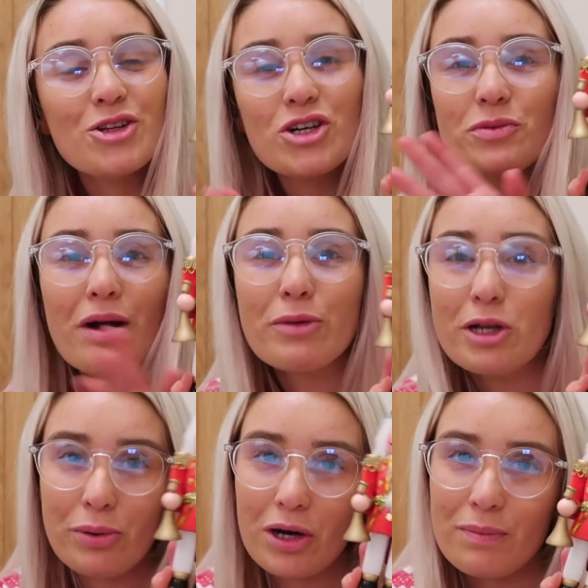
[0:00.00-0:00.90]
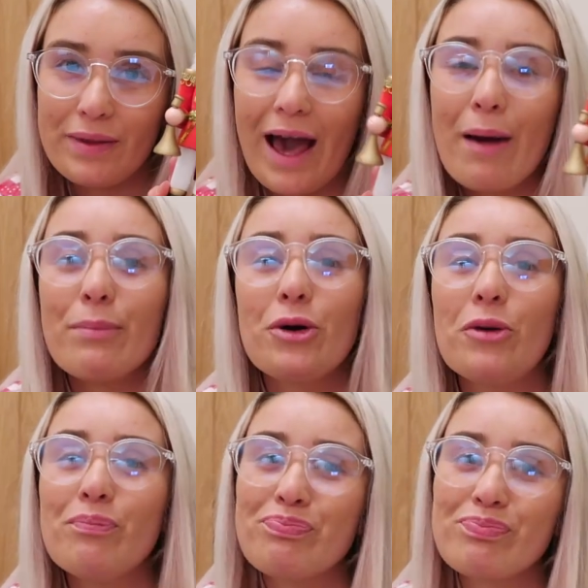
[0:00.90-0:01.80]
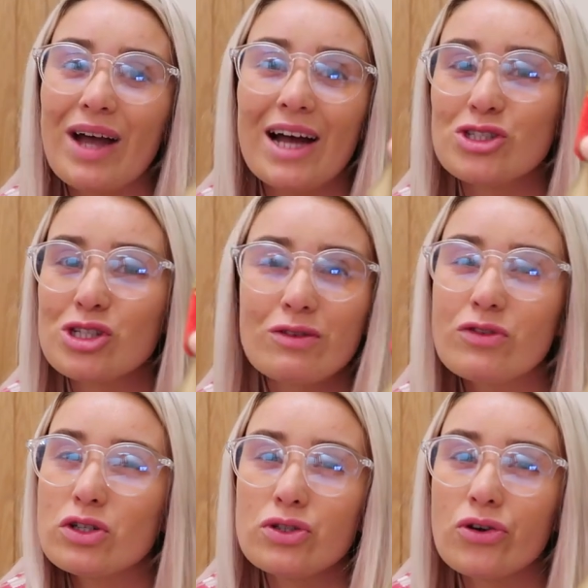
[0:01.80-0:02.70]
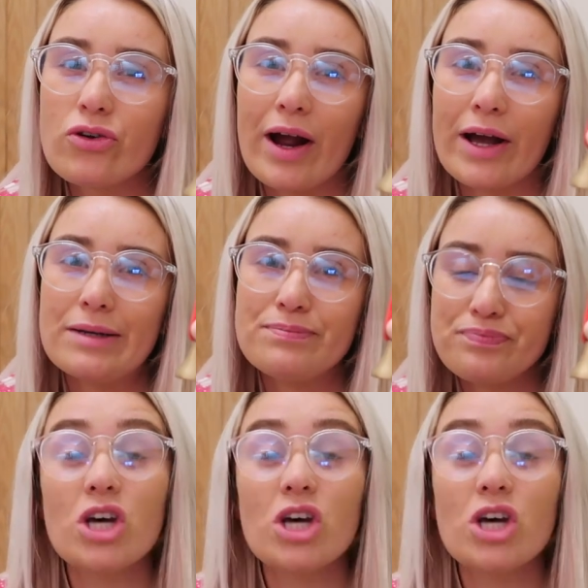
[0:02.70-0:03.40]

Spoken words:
I don't know where I'm going to put him yet, but I just love a good nutcracker.